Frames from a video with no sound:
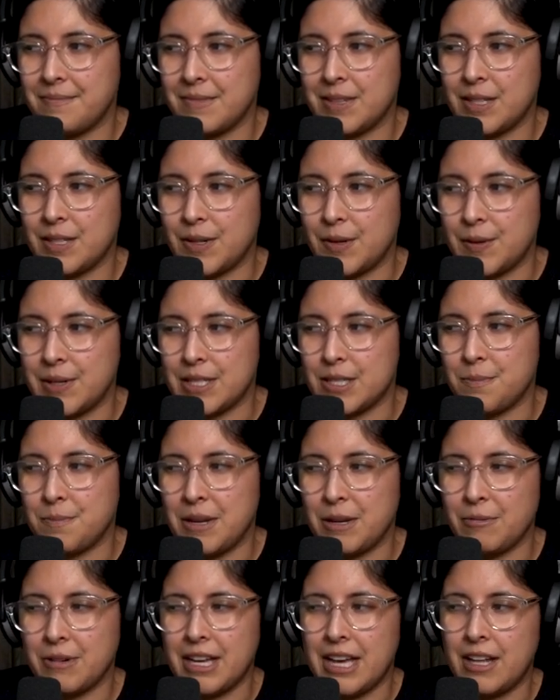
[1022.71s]
you know, it's
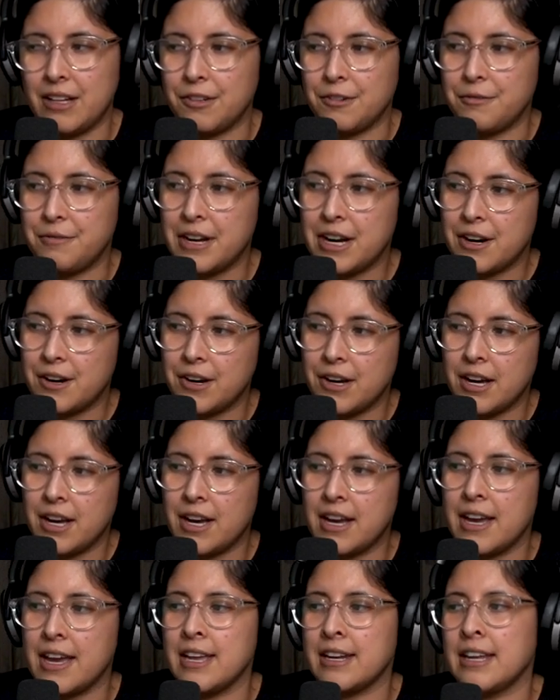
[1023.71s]
made with aloe
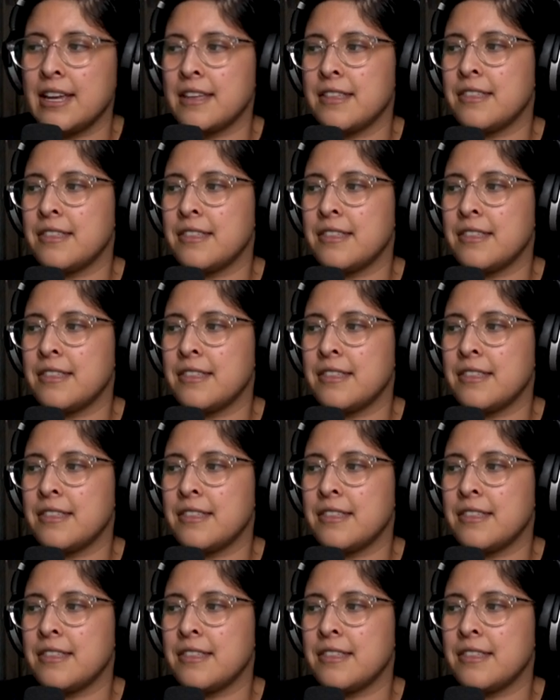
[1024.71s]
vera, and I